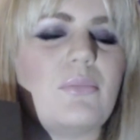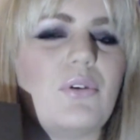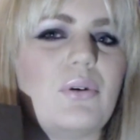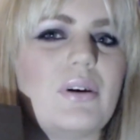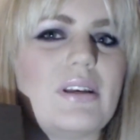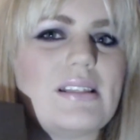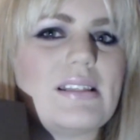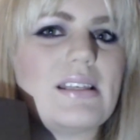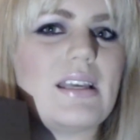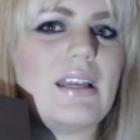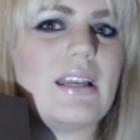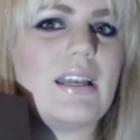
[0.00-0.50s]
I'm
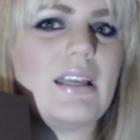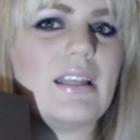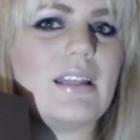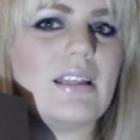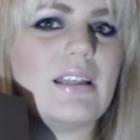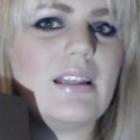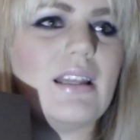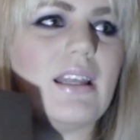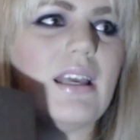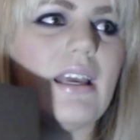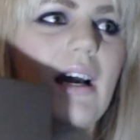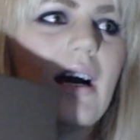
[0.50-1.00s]
always
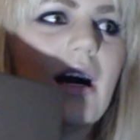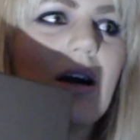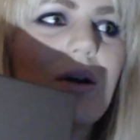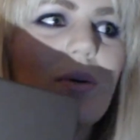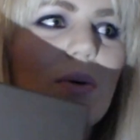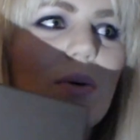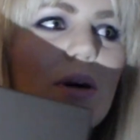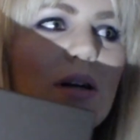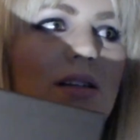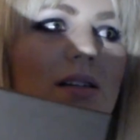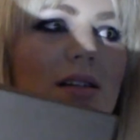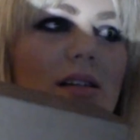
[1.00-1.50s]
getting the
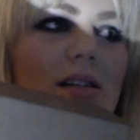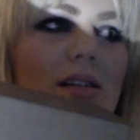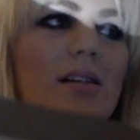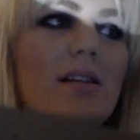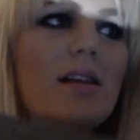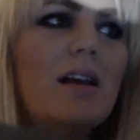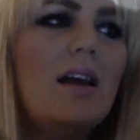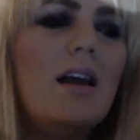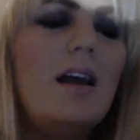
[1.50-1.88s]
hard one.